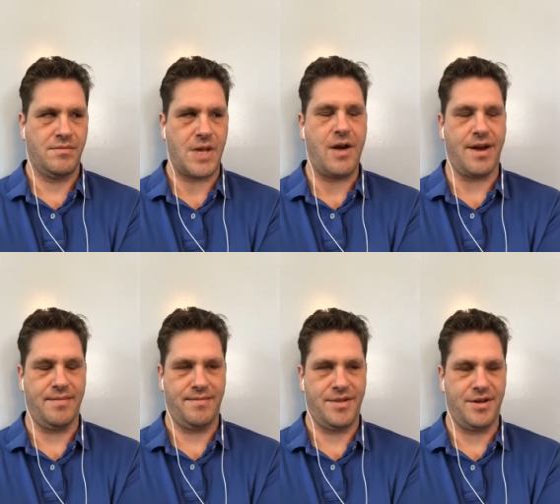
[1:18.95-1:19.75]
Okay,
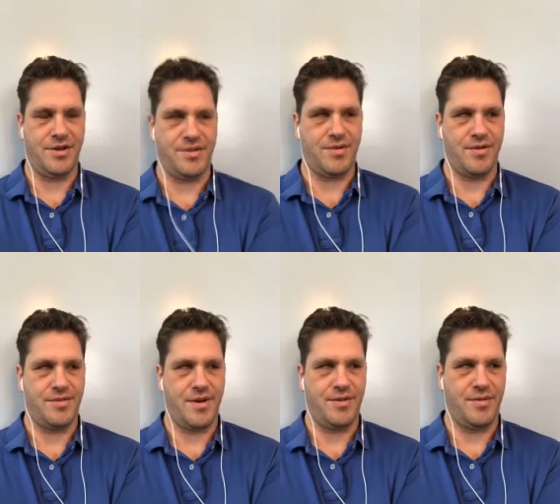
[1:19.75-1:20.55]
so it's just
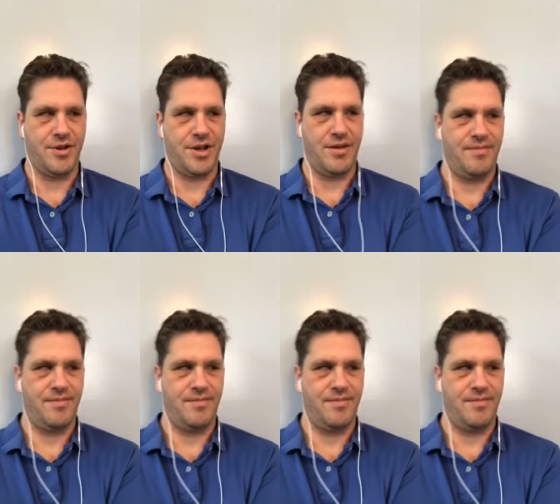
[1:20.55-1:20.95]
Rosemary watching.